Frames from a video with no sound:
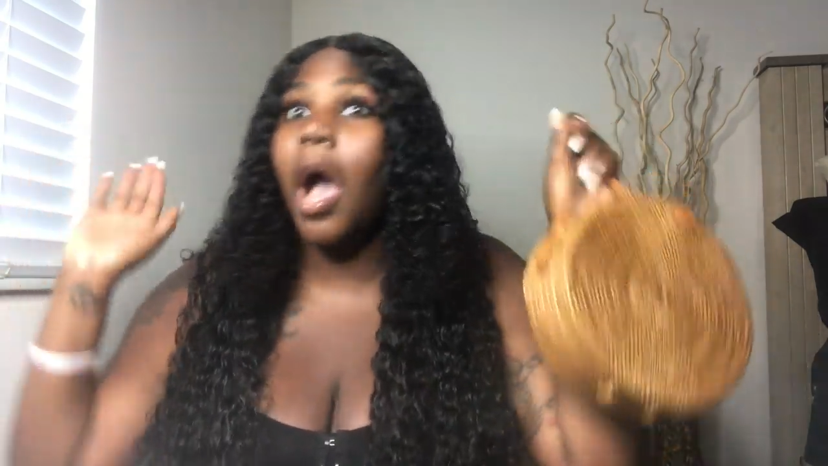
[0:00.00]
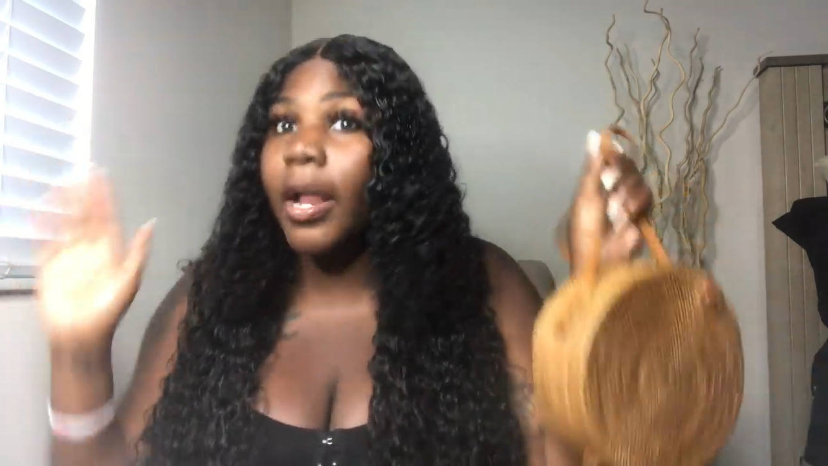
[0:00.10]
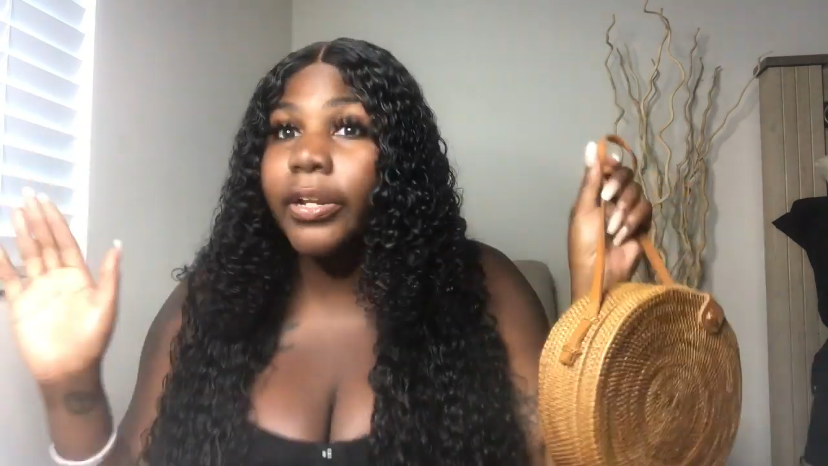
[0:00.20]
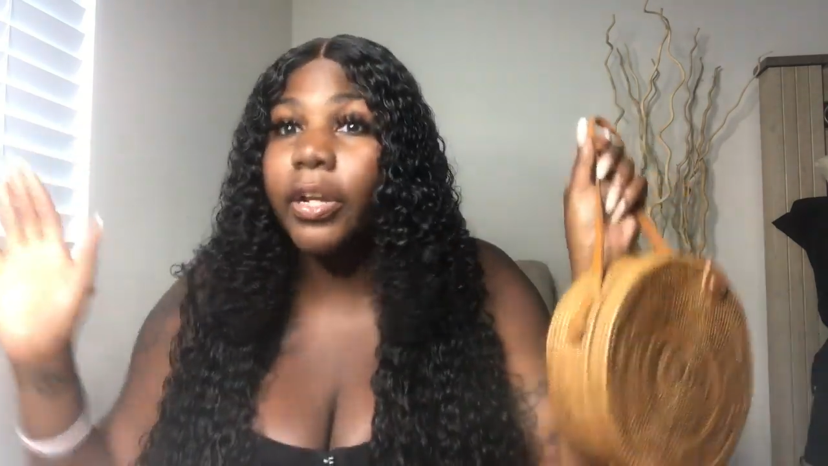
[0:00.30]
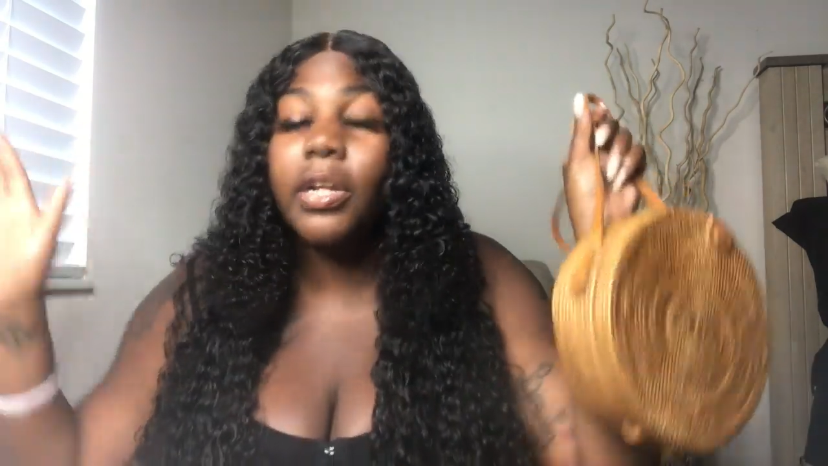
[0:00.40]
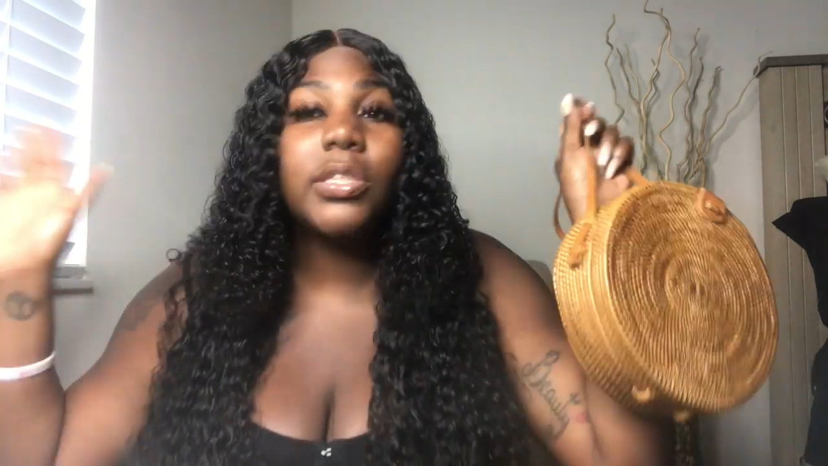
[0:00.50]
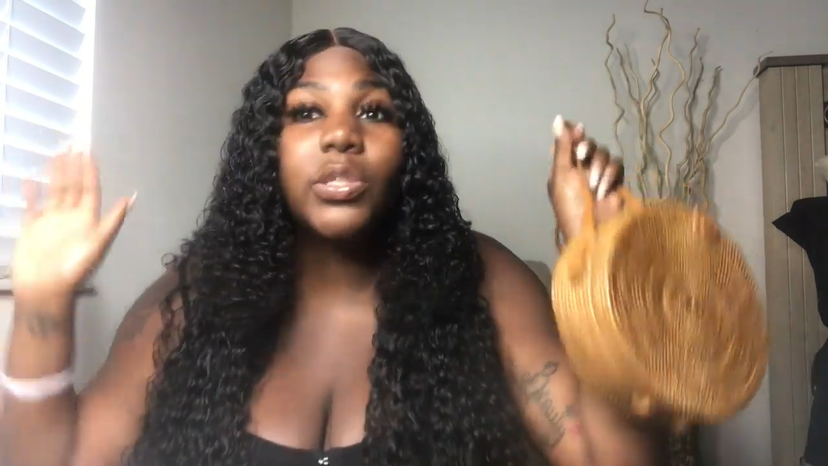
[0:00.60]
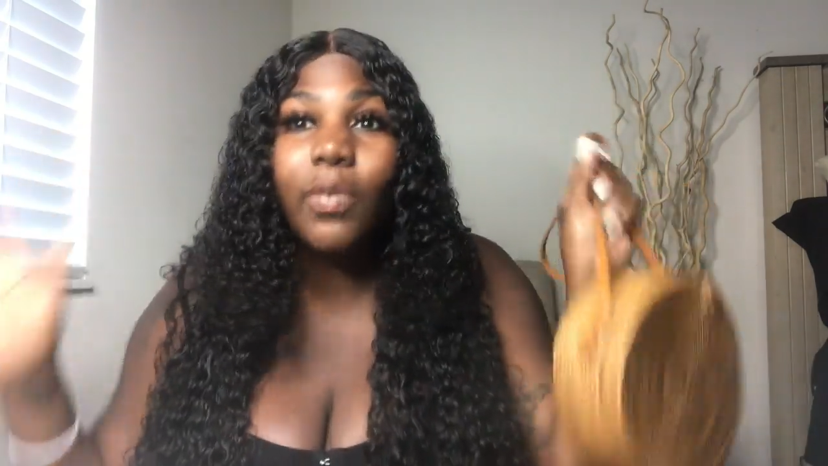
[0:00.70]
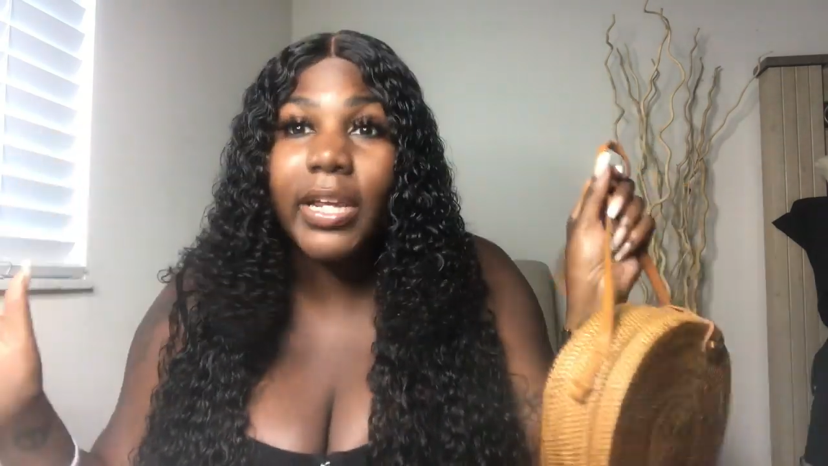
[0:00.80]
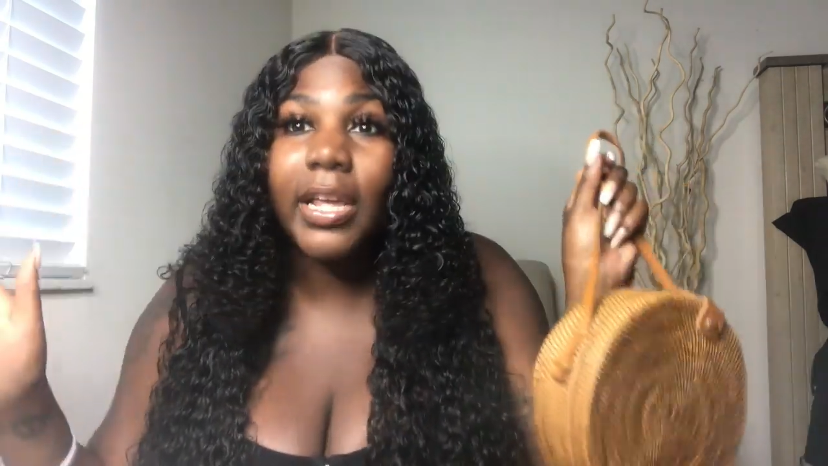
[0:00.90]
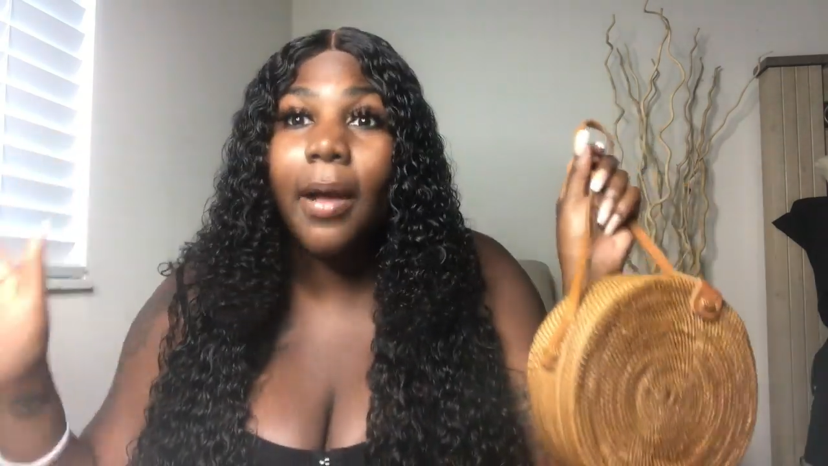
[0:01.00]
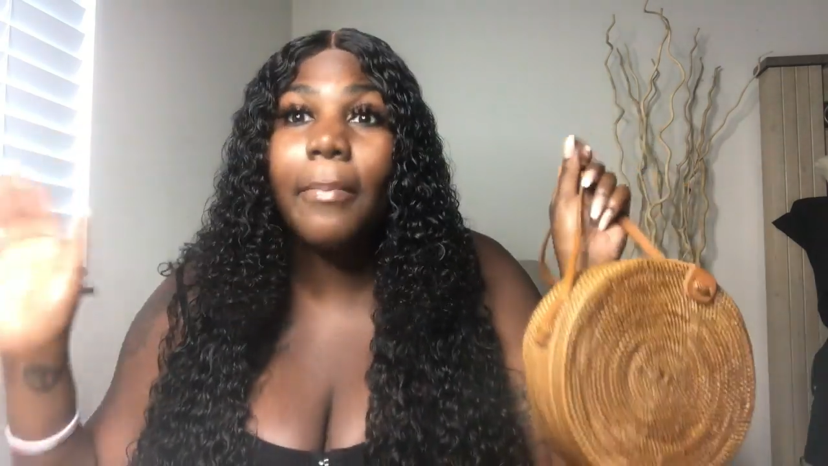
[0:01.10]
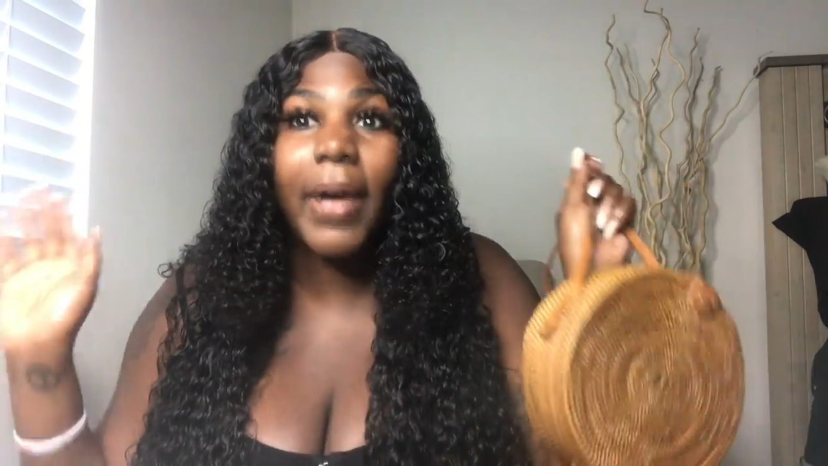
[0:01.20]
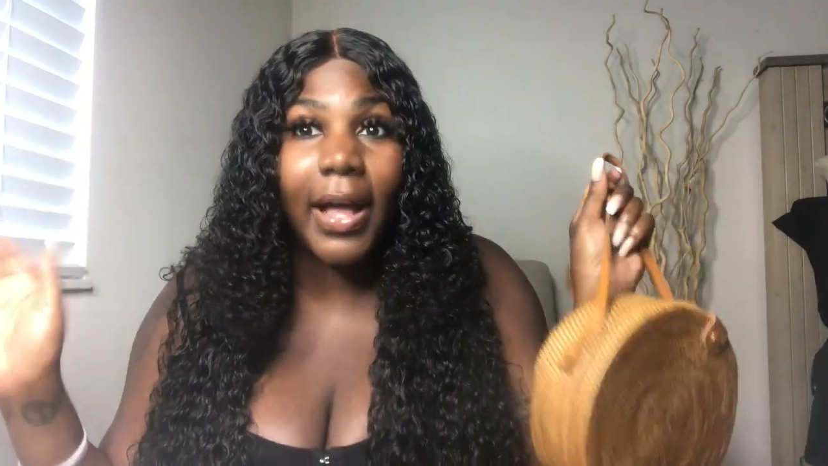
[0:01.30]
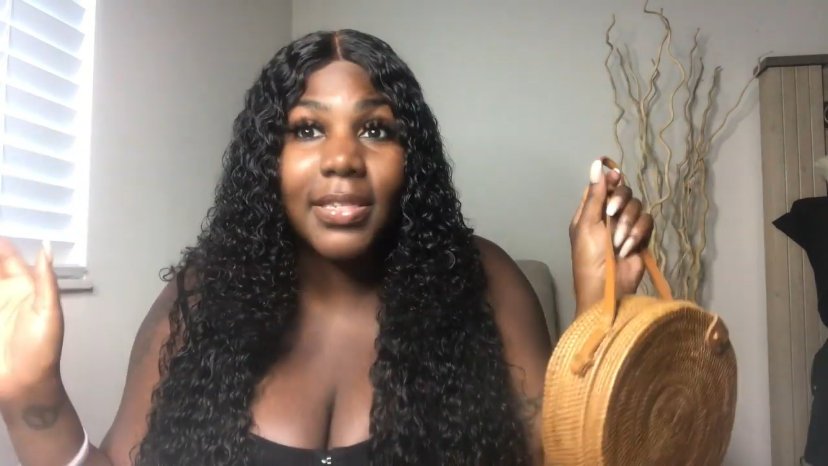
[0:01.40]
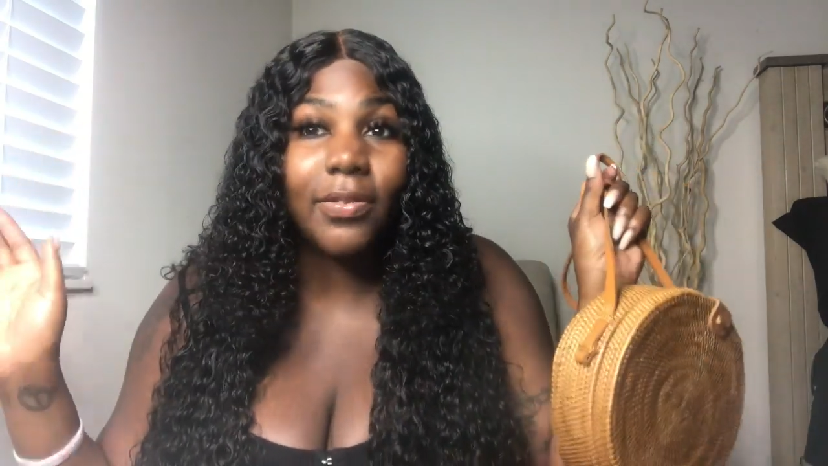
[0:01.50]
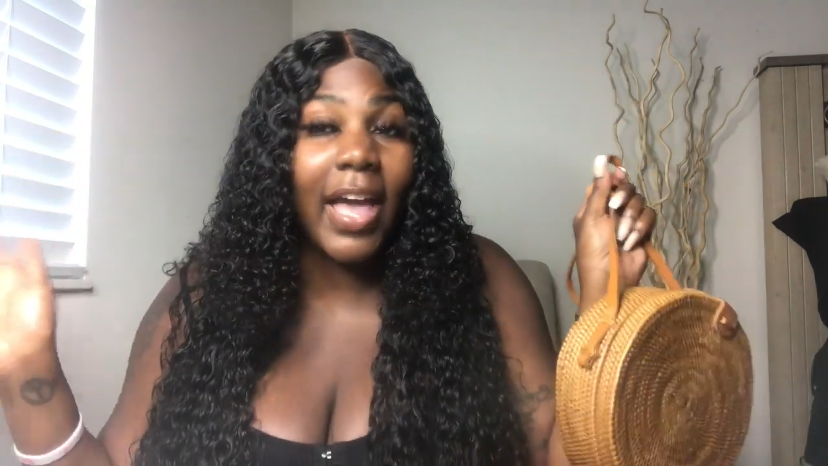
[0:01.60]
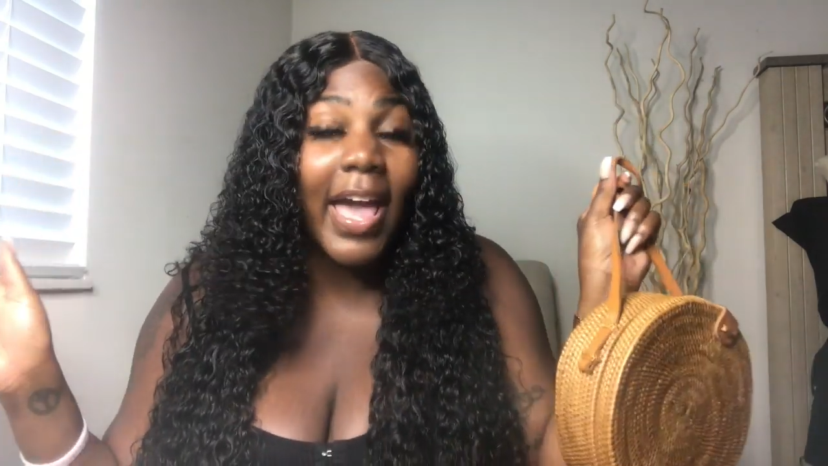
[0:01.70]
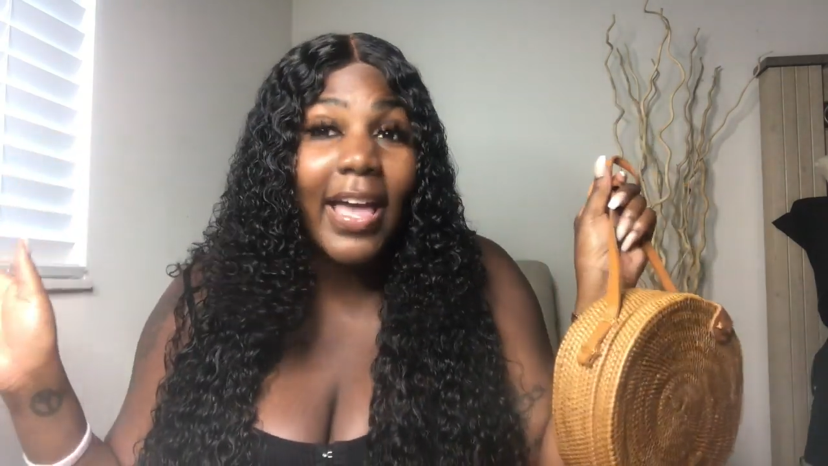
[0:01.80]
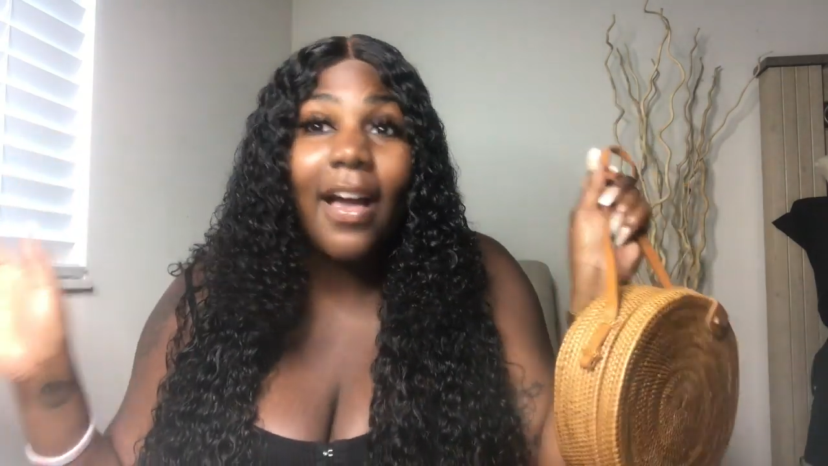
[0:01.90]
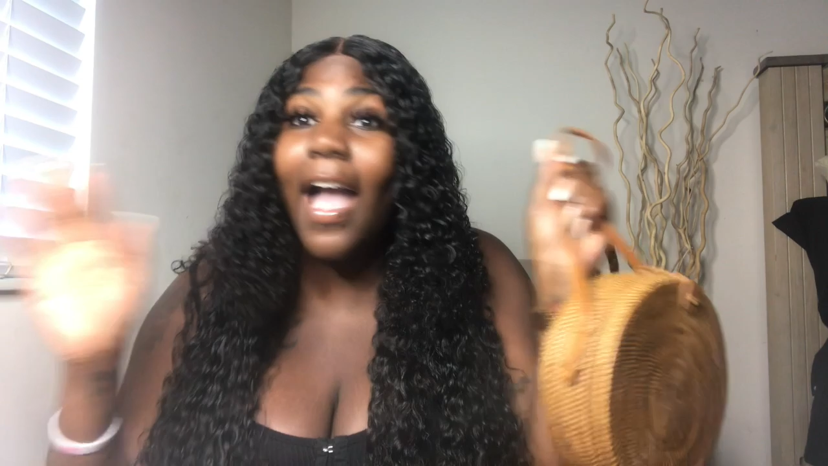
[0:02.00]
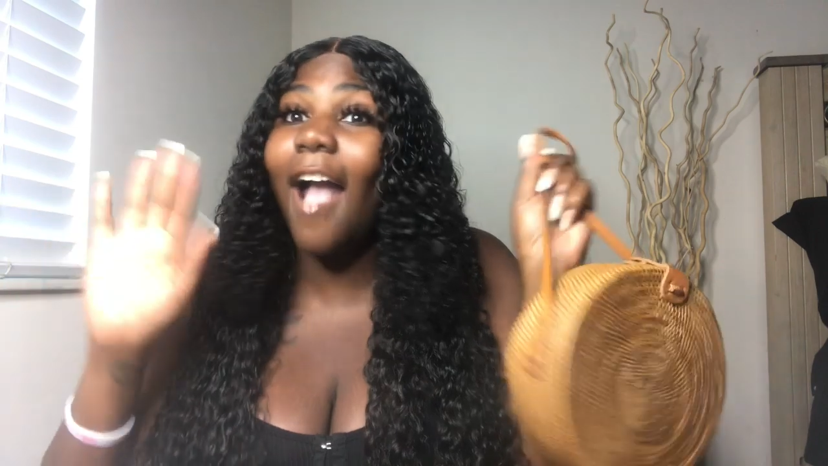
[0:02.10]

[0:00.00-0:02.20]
under 20 bucks, okay?